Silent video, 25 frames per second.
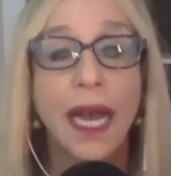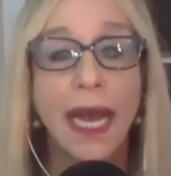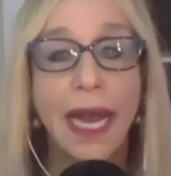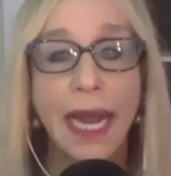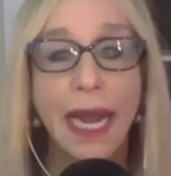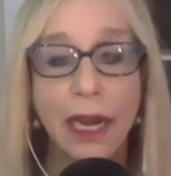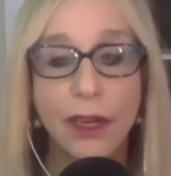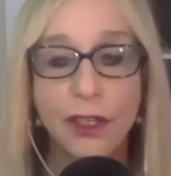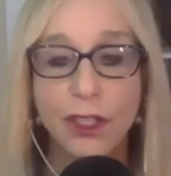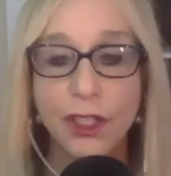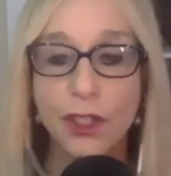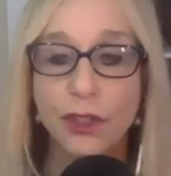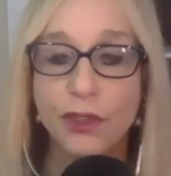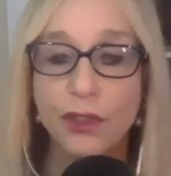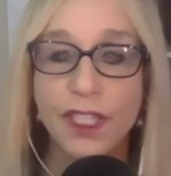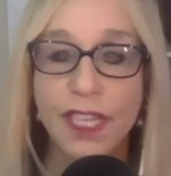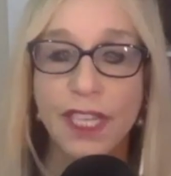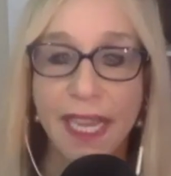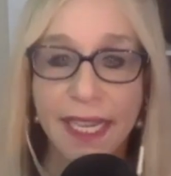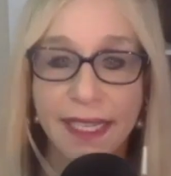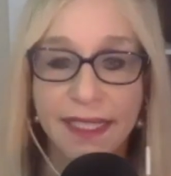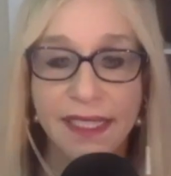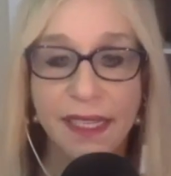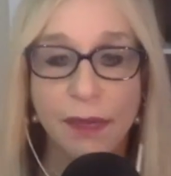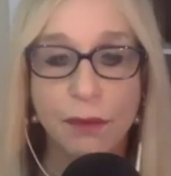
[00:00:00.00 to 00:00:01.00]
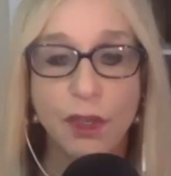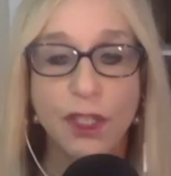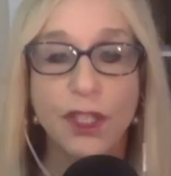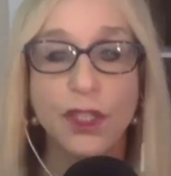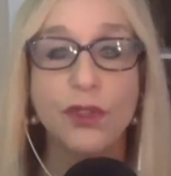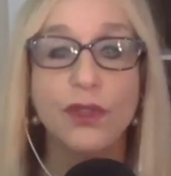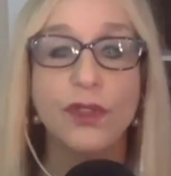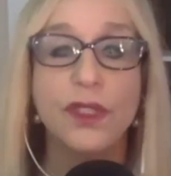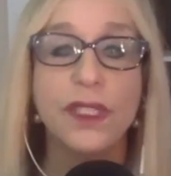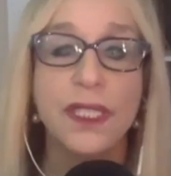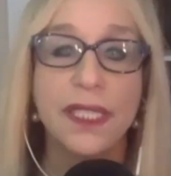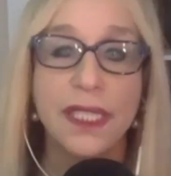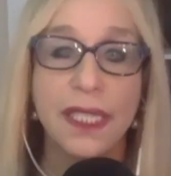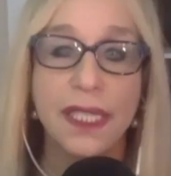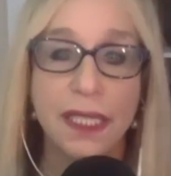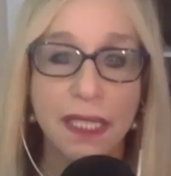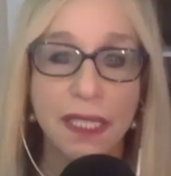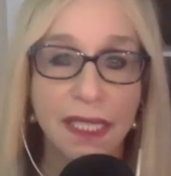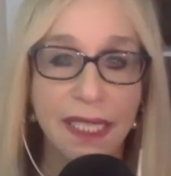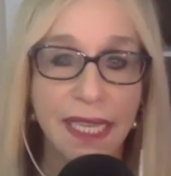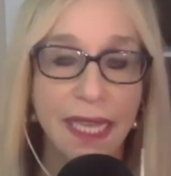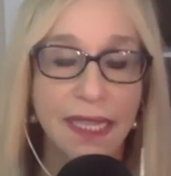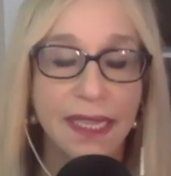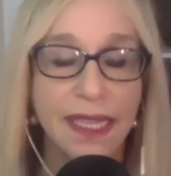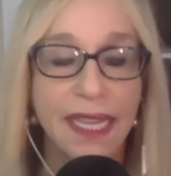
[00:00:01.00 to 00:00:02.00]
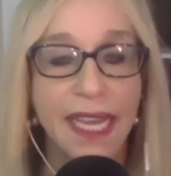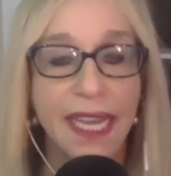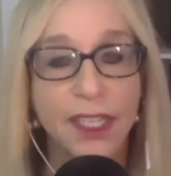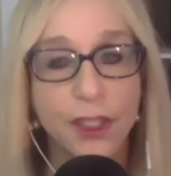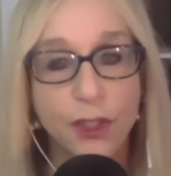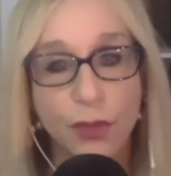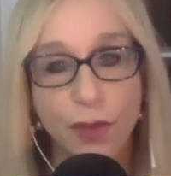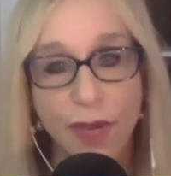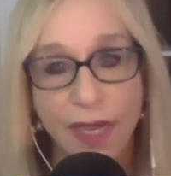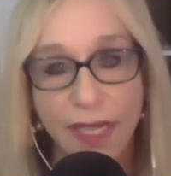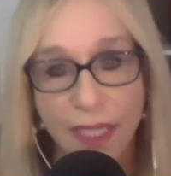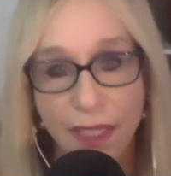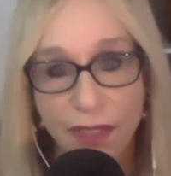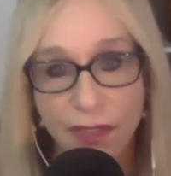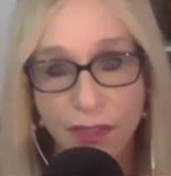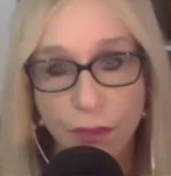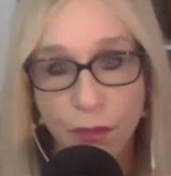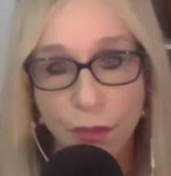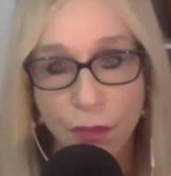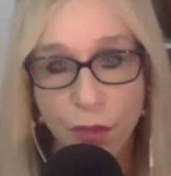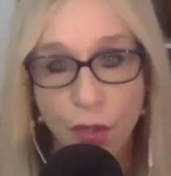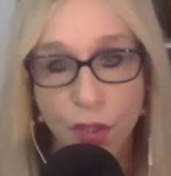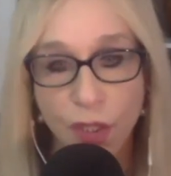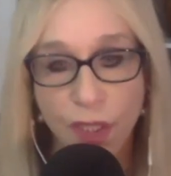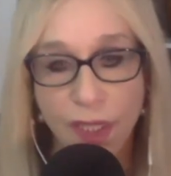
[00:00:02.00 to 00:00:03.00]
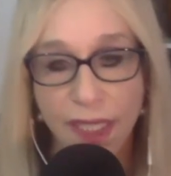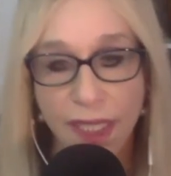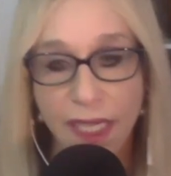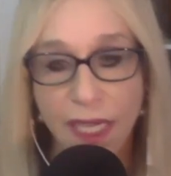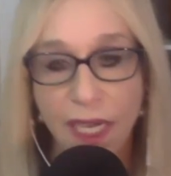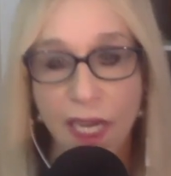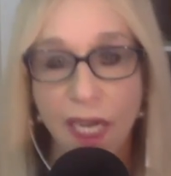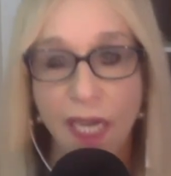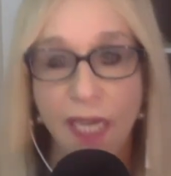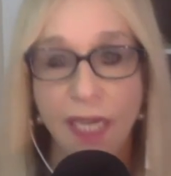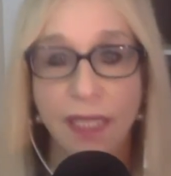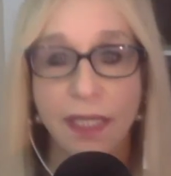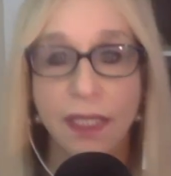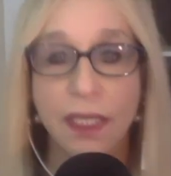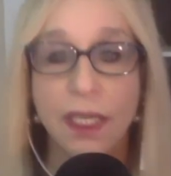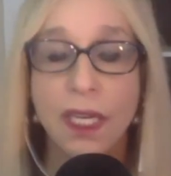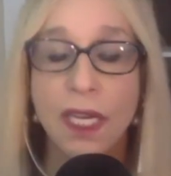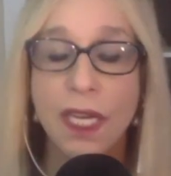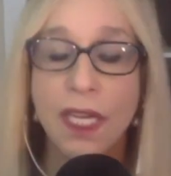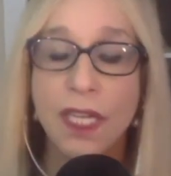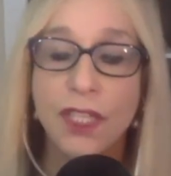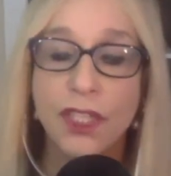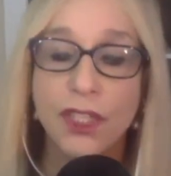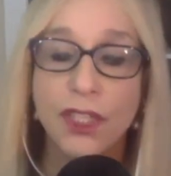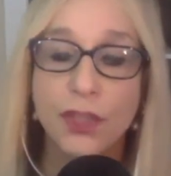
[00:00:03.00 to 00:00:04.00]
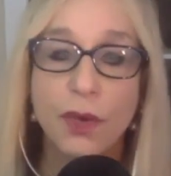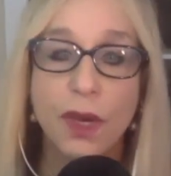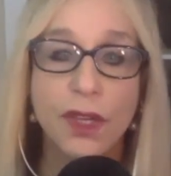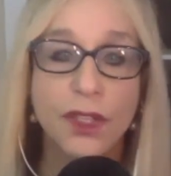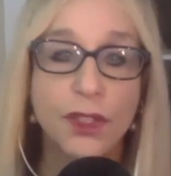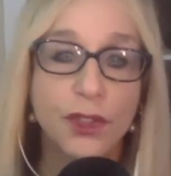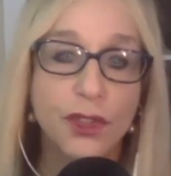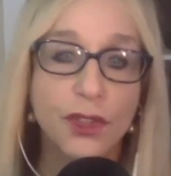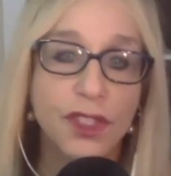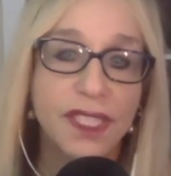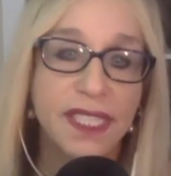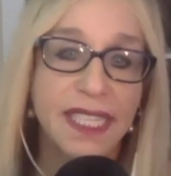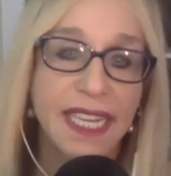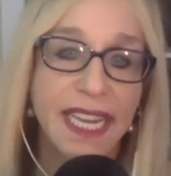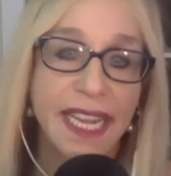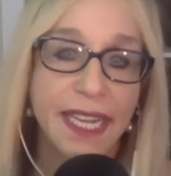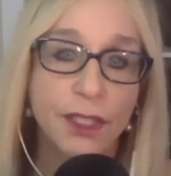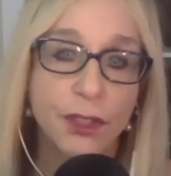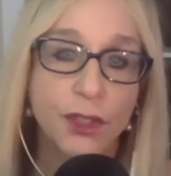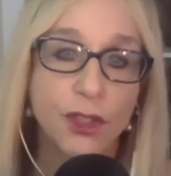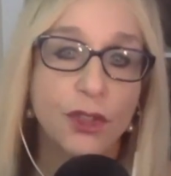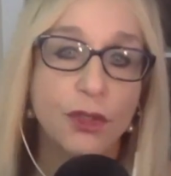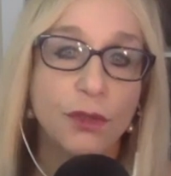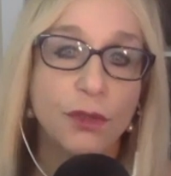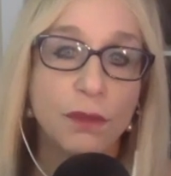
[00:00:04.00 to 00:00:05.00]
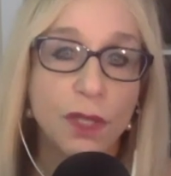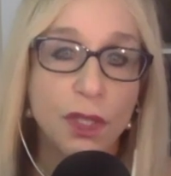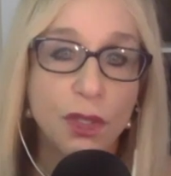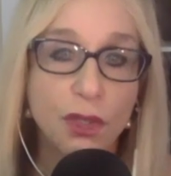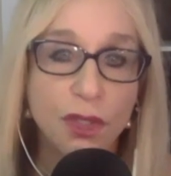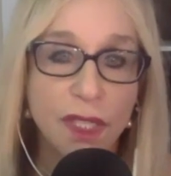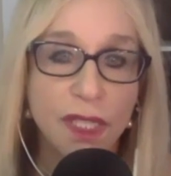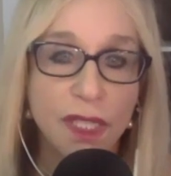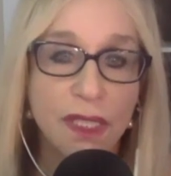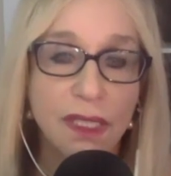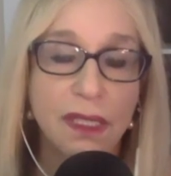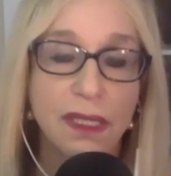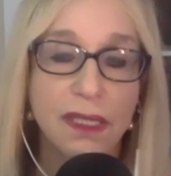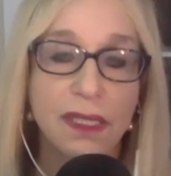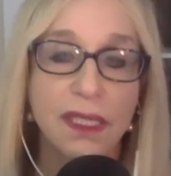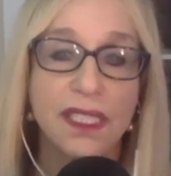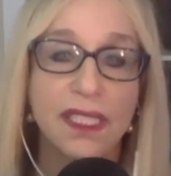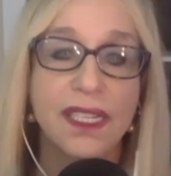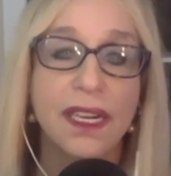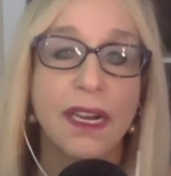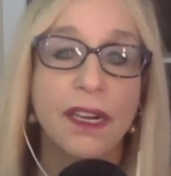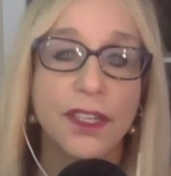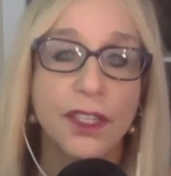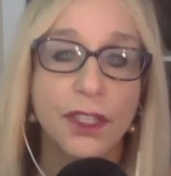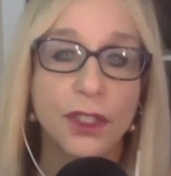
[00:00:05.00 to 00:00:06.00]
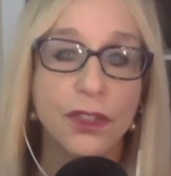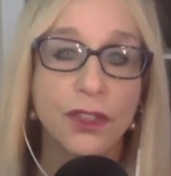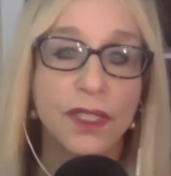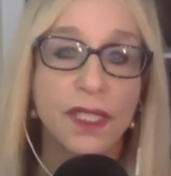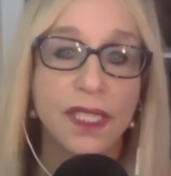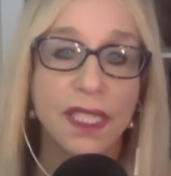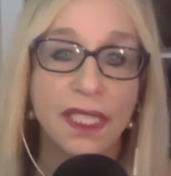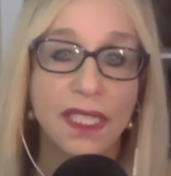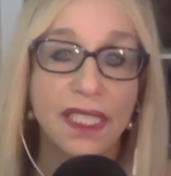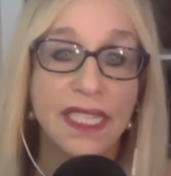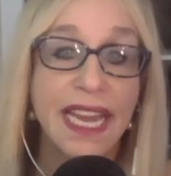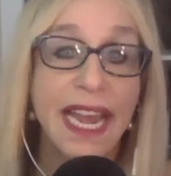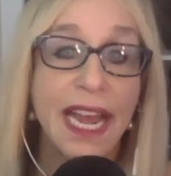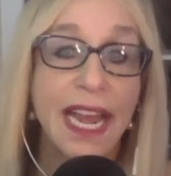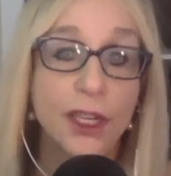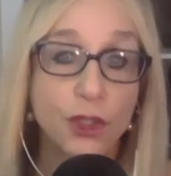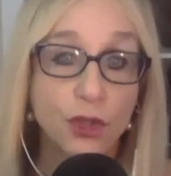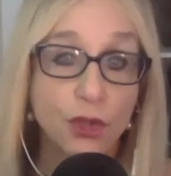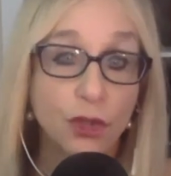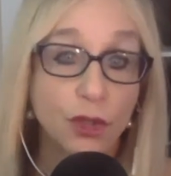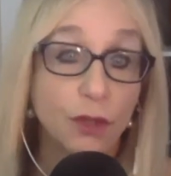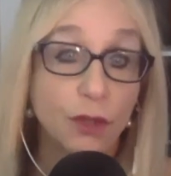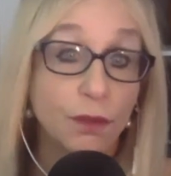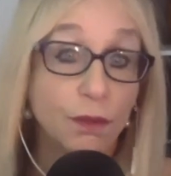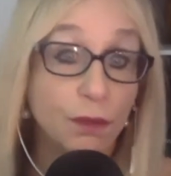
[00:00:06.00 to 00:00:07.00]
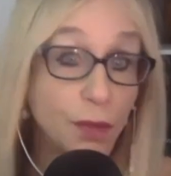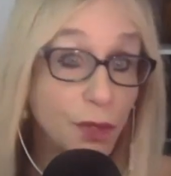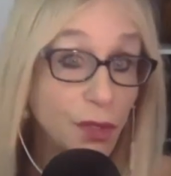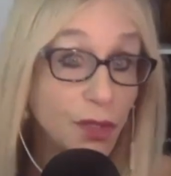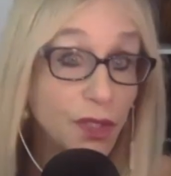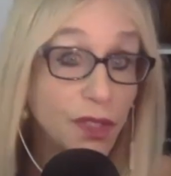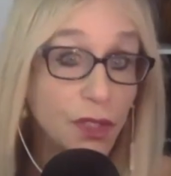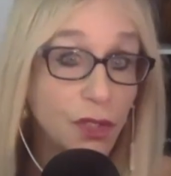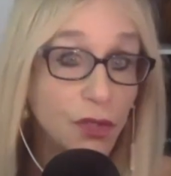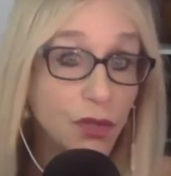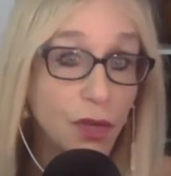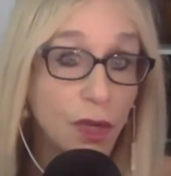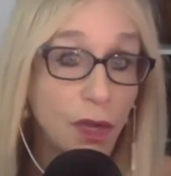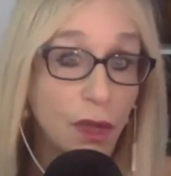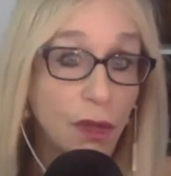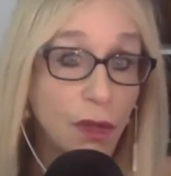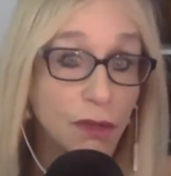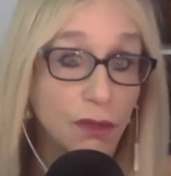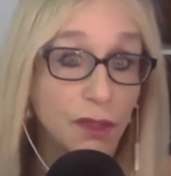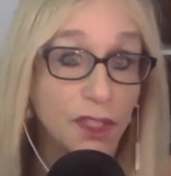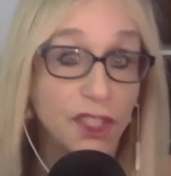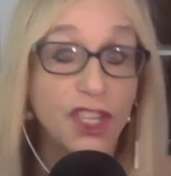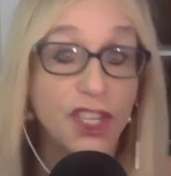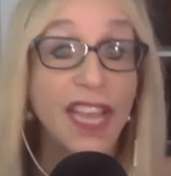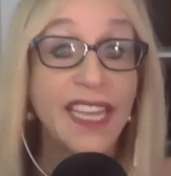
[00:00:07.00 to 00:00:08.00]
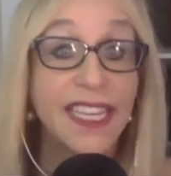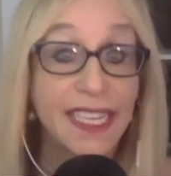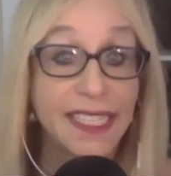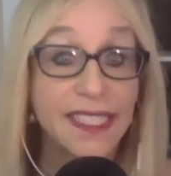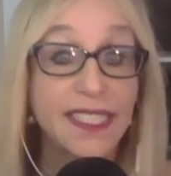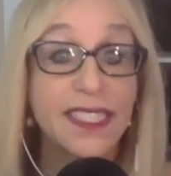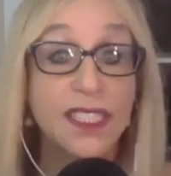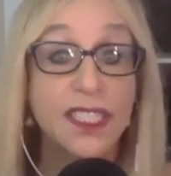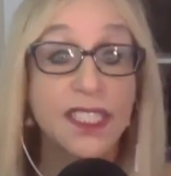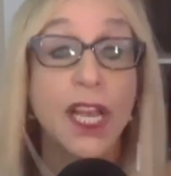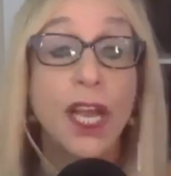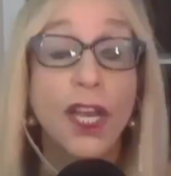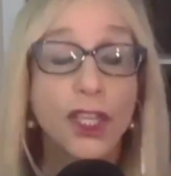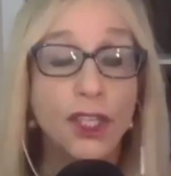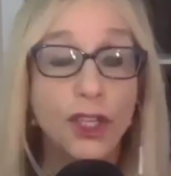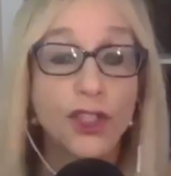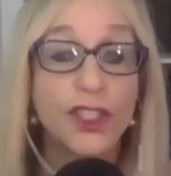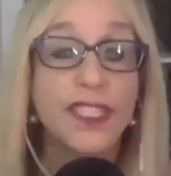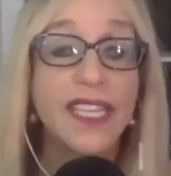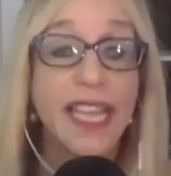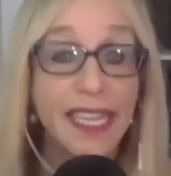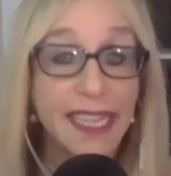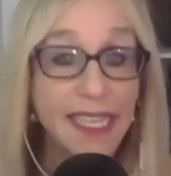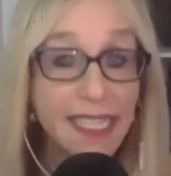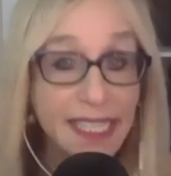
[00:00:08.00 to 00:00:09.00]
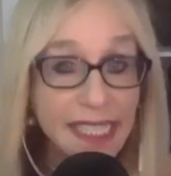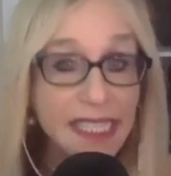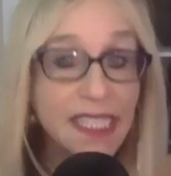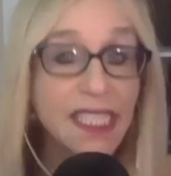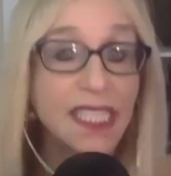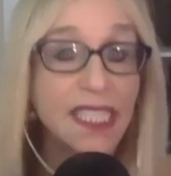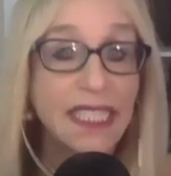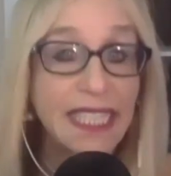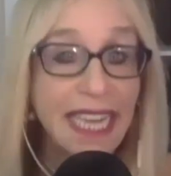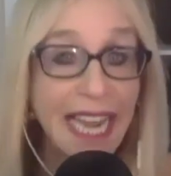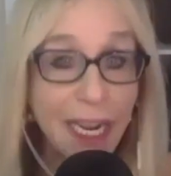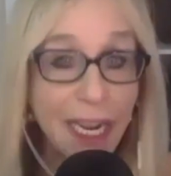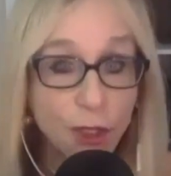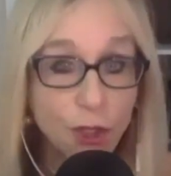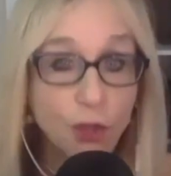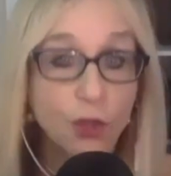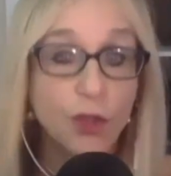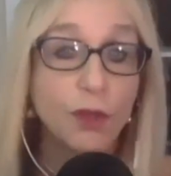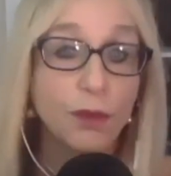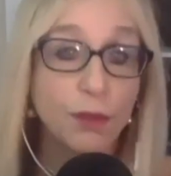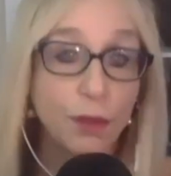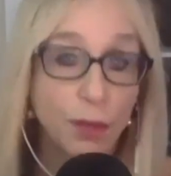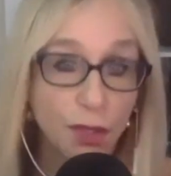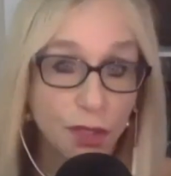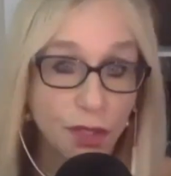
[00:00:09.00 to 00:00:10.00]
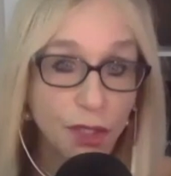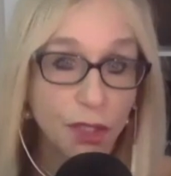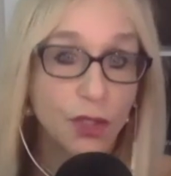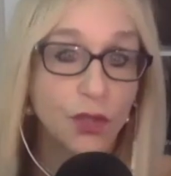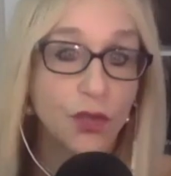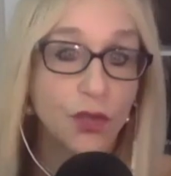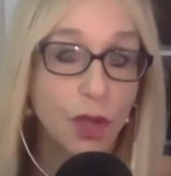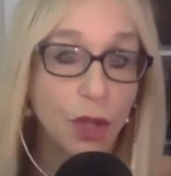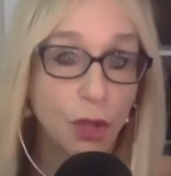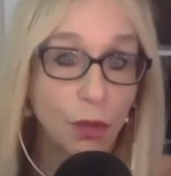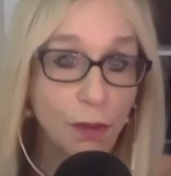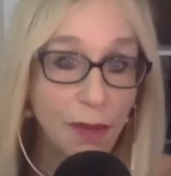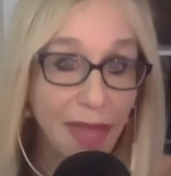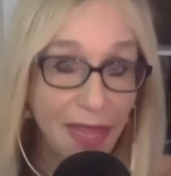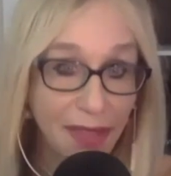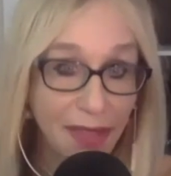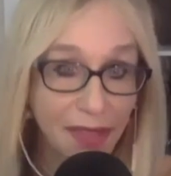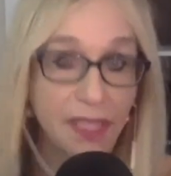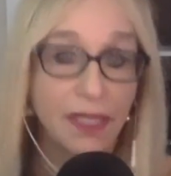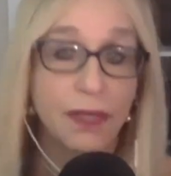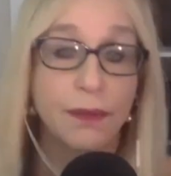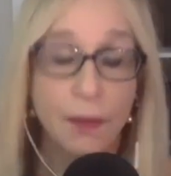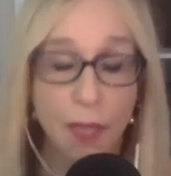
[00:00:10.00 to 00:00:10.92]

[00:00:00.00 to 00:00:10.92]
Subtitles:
How do you take someone who didn't get that training from early on to understand her mucus and start using natural birth control, which I guess you're saying this is a natural birth control method.